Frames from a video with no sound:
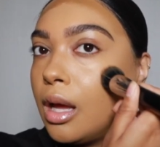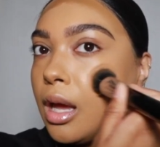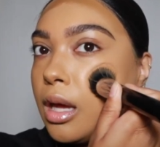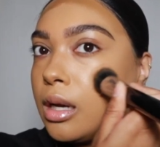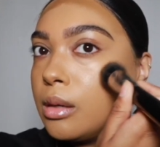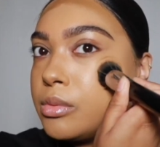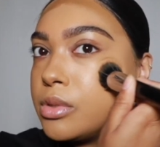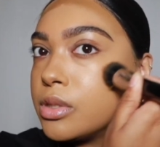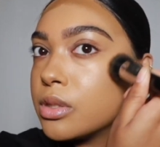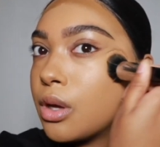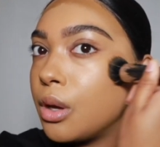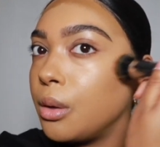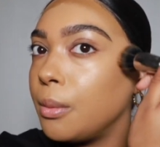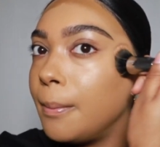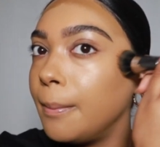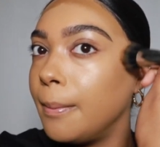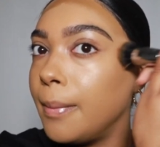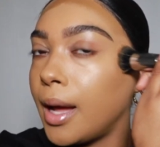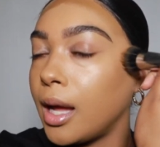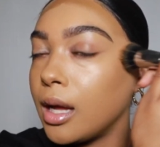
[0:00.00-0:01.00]
and I'm just
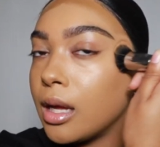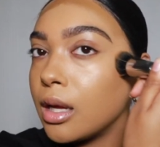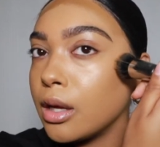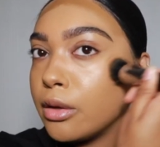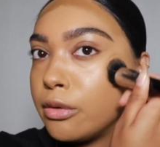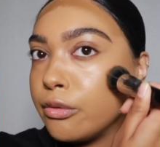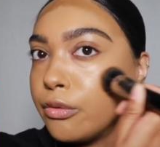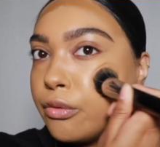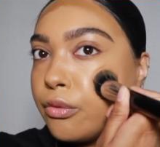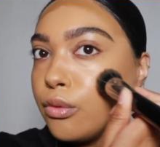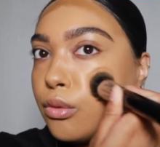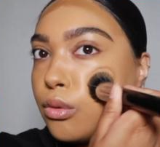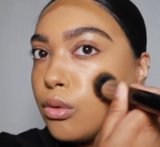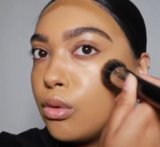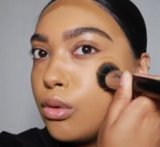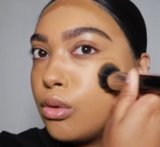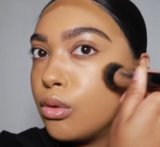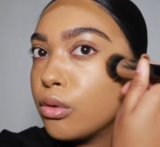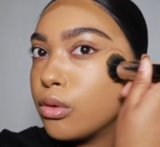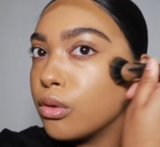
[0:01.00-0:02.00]
going back and
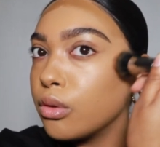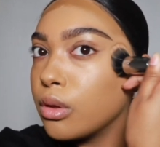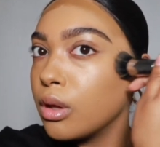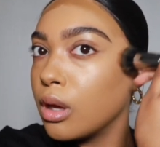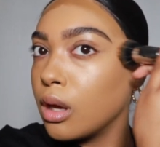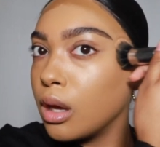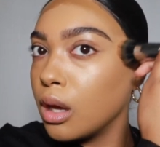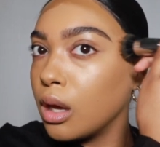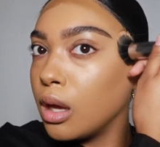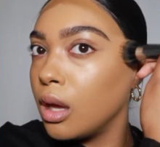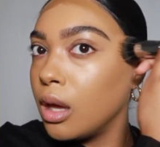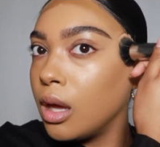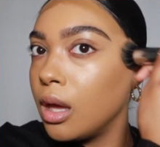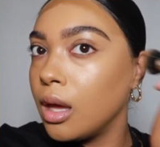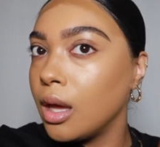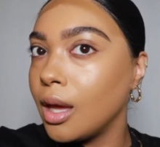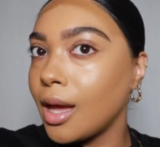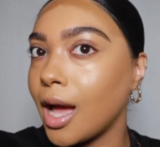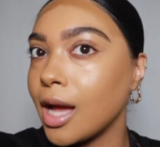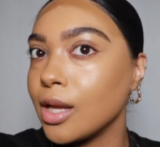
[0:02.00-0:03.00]
forth,
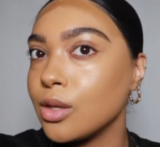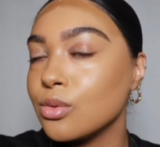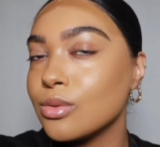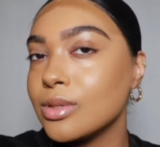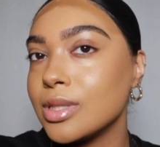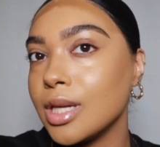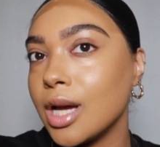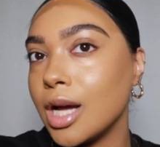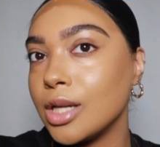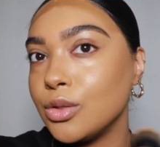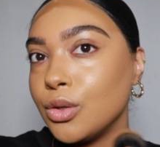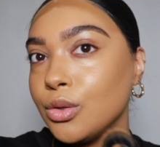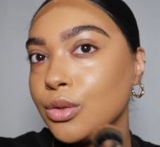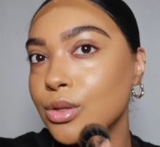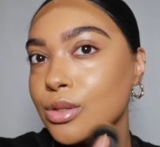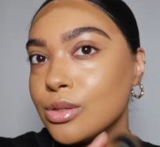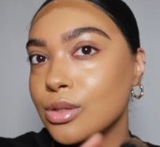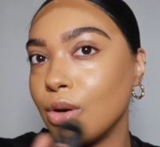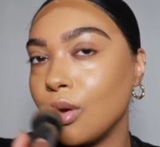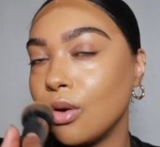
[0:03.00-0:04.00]
and you'll see I don't
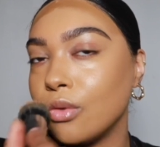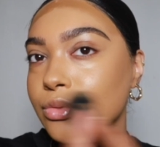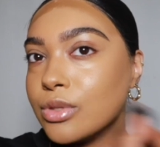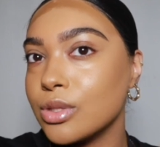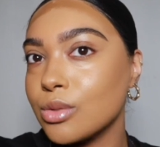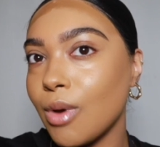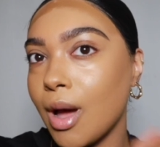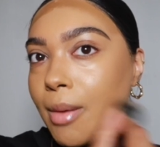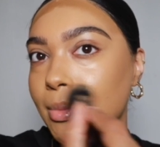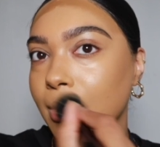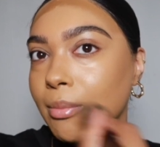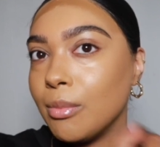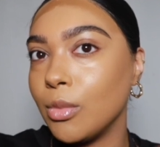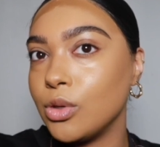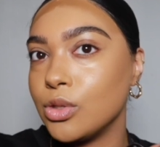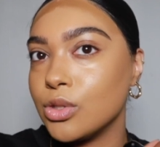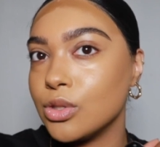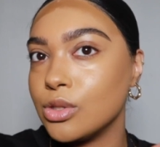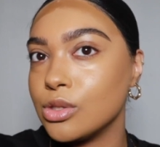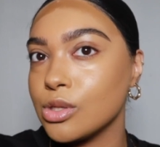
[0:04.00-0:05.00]
use a lot of swiping
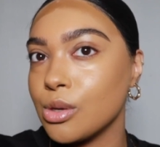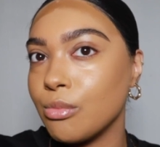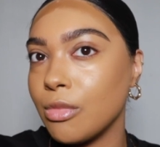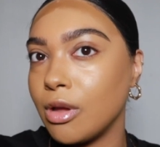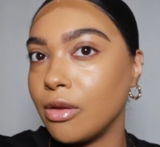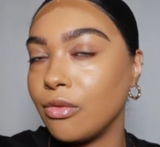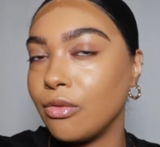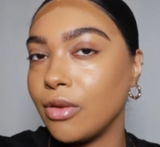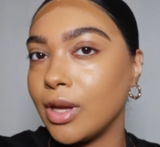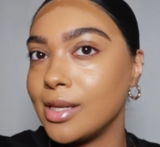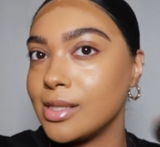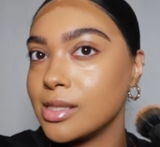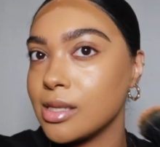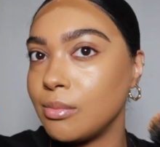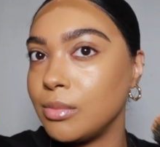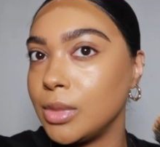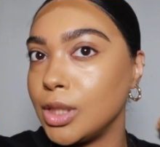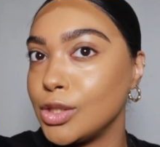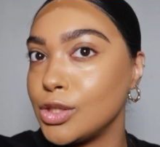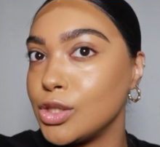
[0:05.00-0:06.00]
motions on my face,
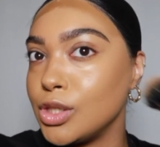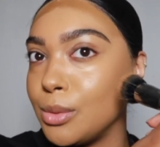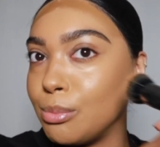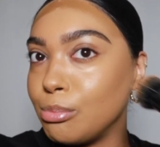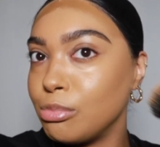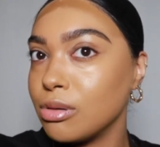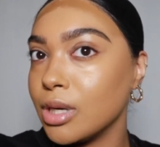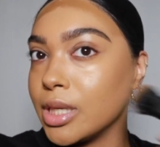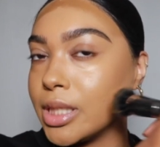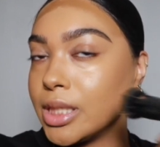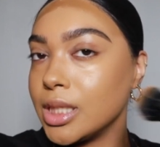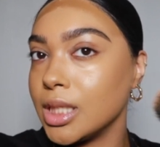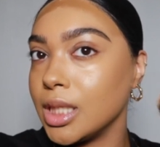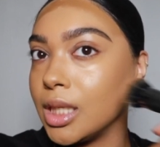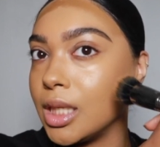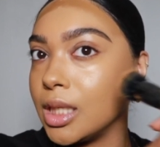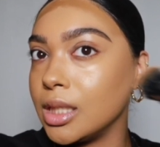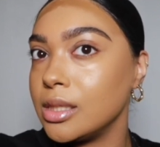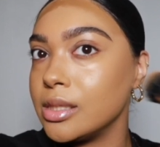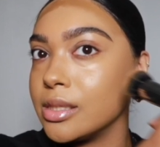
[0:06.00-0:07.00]
I'm literally
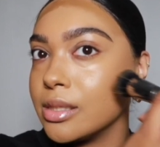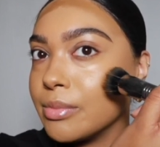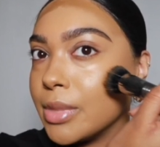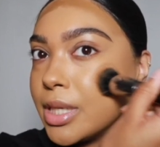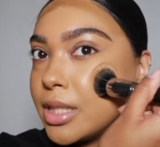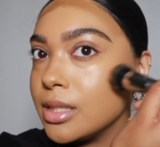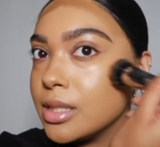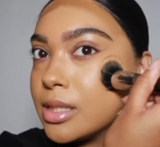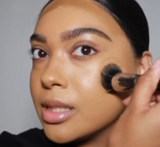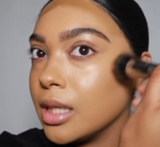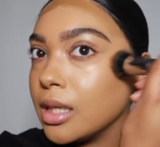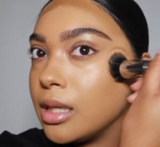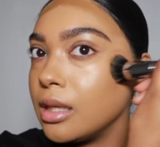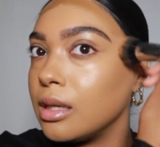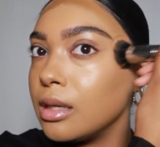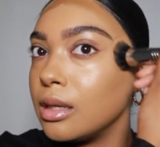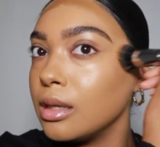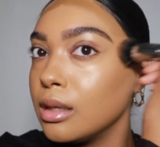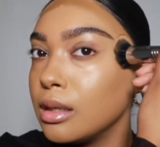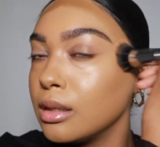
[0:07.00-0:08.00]
pressing into my
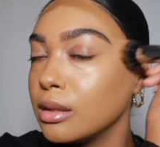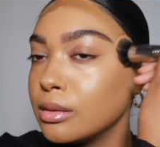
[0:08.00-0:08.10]
skin.